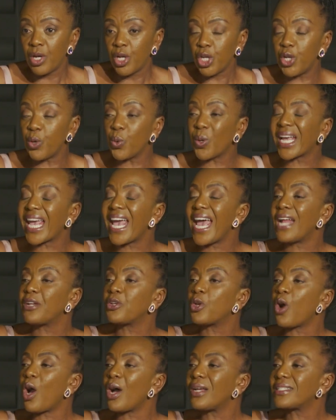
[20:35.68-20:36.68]
You
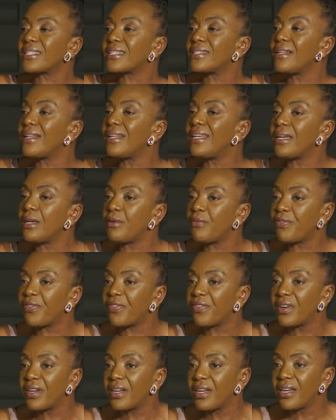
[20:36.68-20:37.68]
cannot live
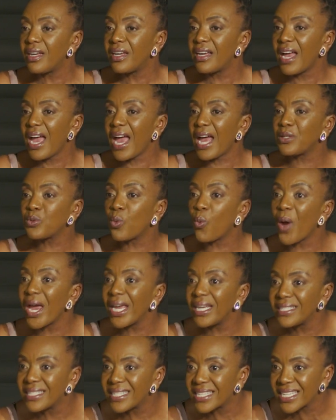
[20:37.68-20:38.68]
and
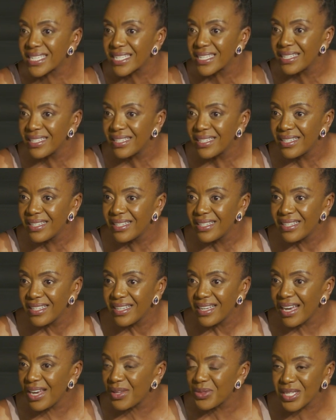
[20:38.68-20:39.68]
wait
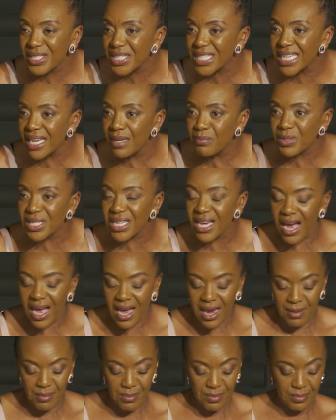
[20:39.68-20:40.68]
at the same
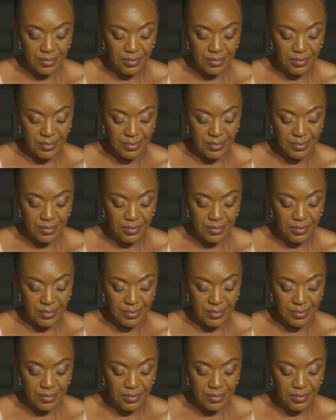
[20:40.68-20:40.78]
time.